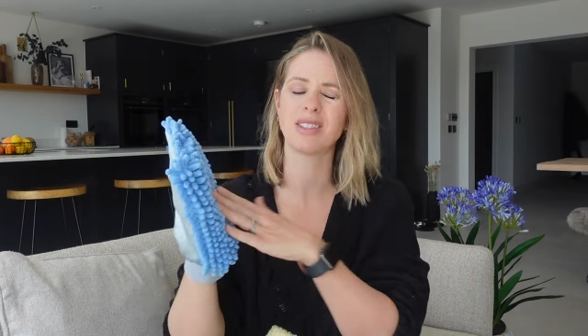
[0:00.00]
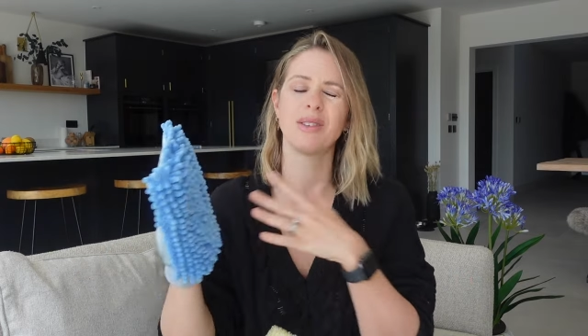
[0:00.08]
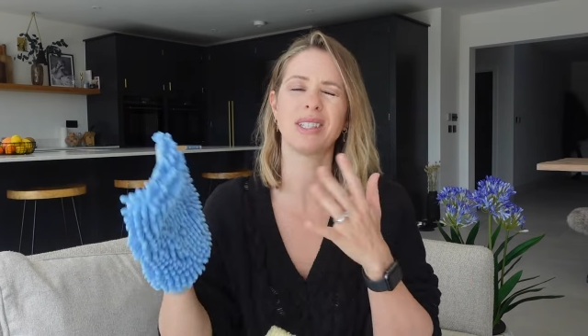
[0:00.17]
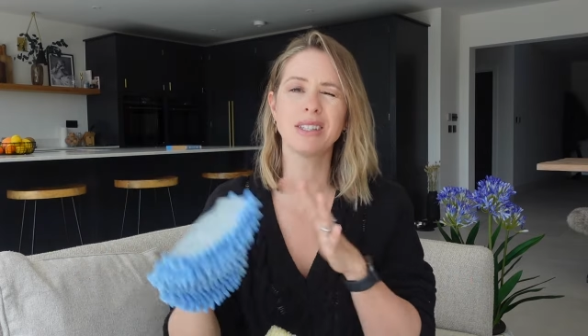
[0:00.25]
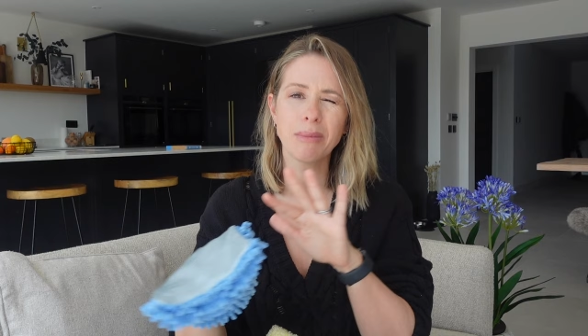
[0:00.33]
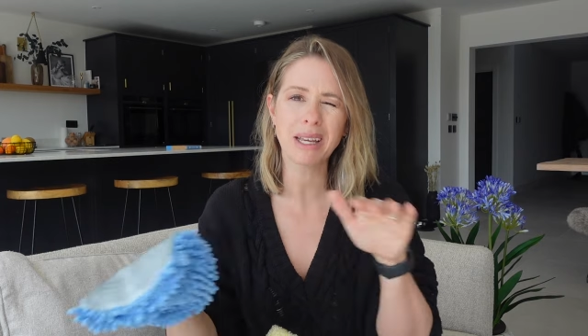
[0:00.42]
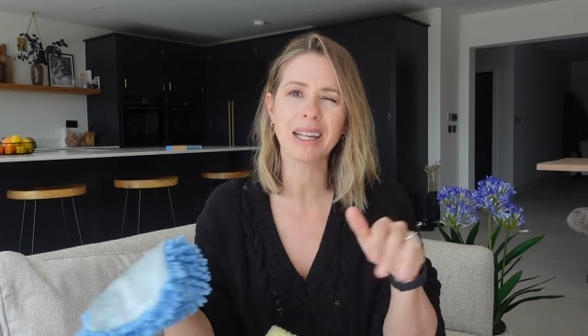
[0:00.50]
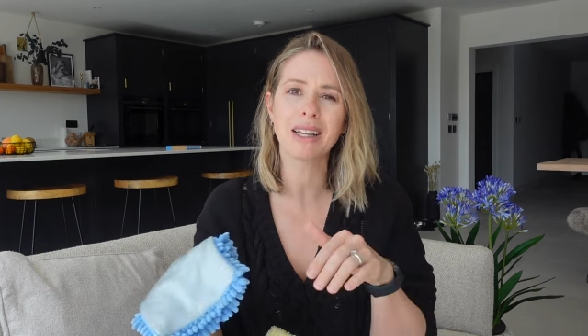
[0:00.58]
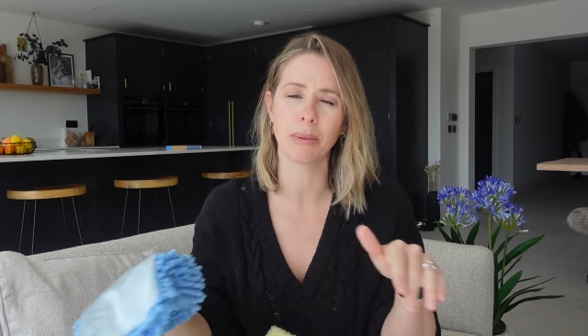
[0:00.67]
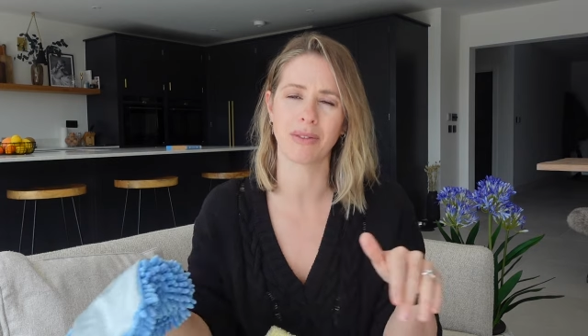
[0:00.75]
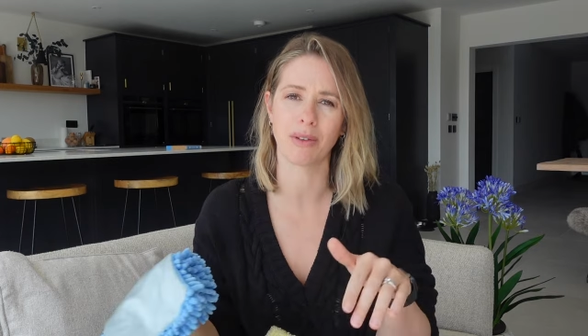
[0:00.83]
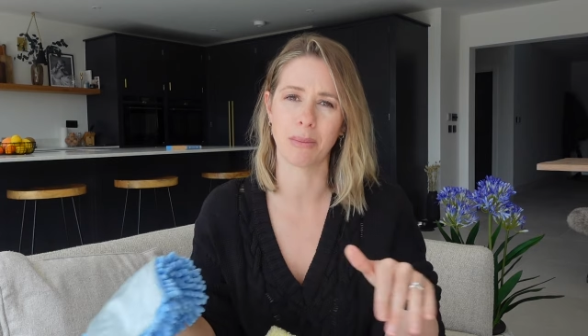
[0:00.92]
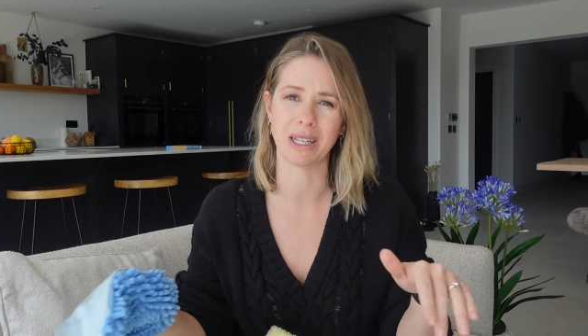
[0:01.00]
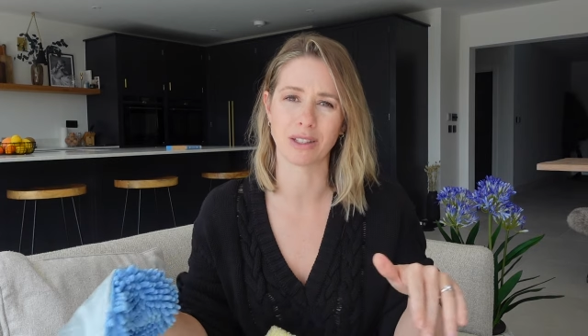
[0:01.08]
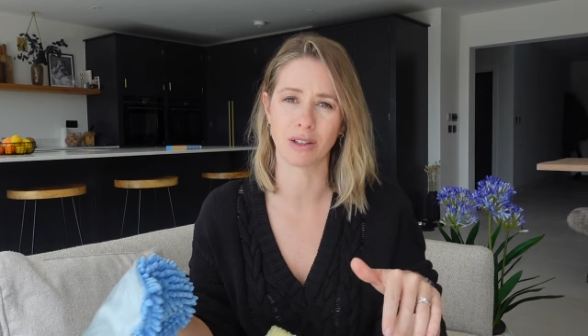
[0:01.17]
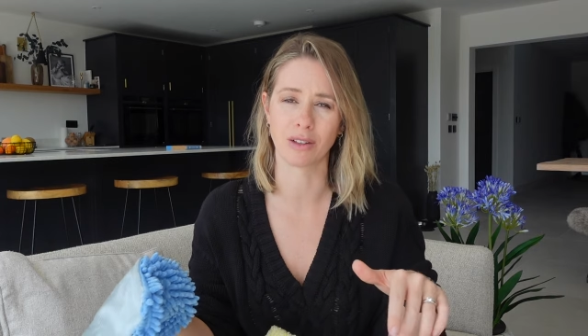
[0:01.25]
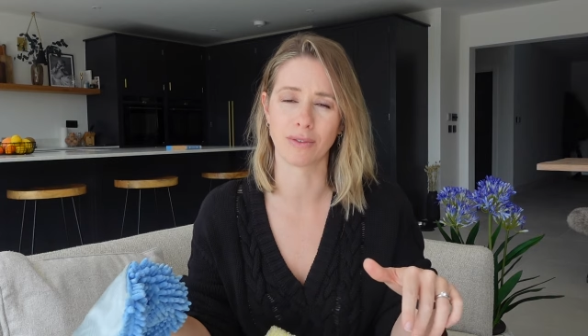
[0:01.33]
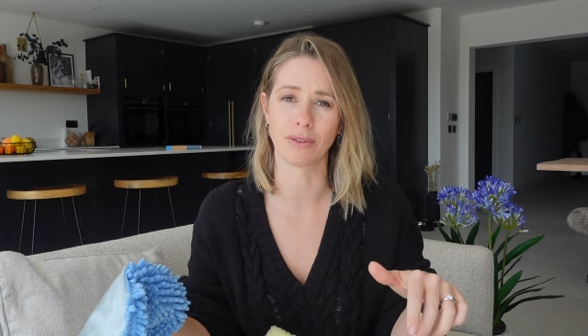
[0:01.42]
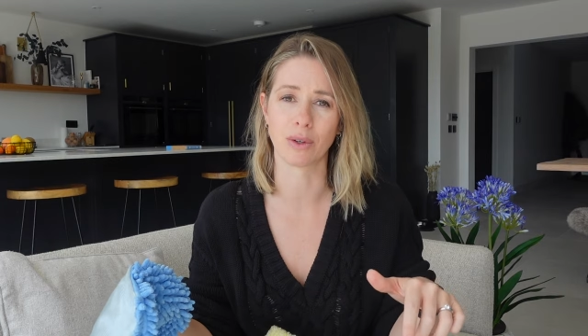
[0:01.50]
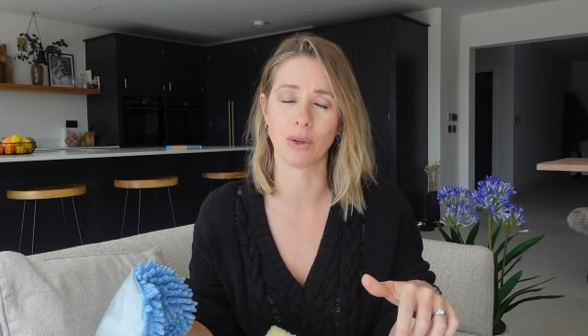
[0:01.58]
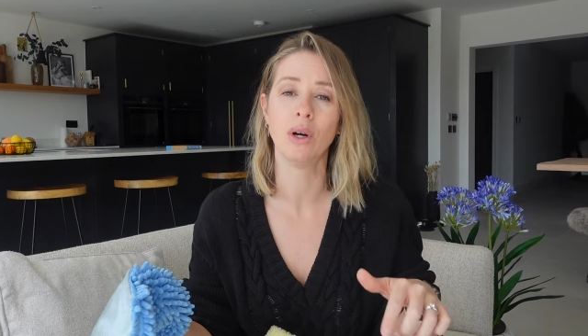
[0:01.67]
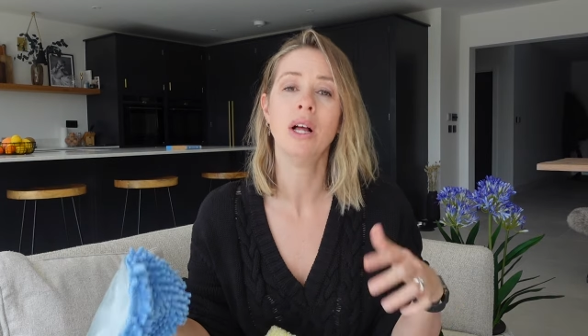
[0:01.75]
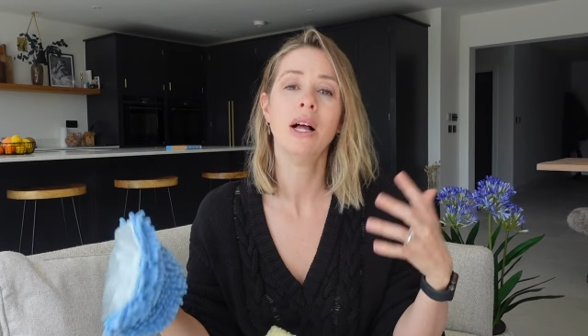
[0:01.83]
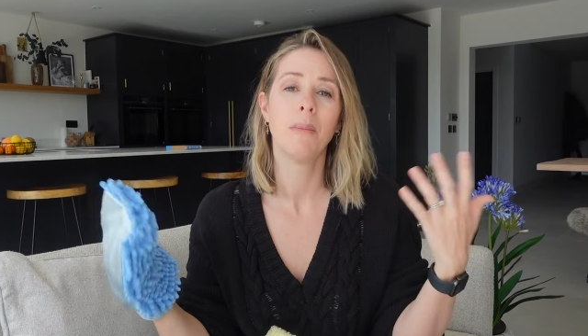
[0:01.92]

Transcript: So it does make a little bit of a mess on the floor,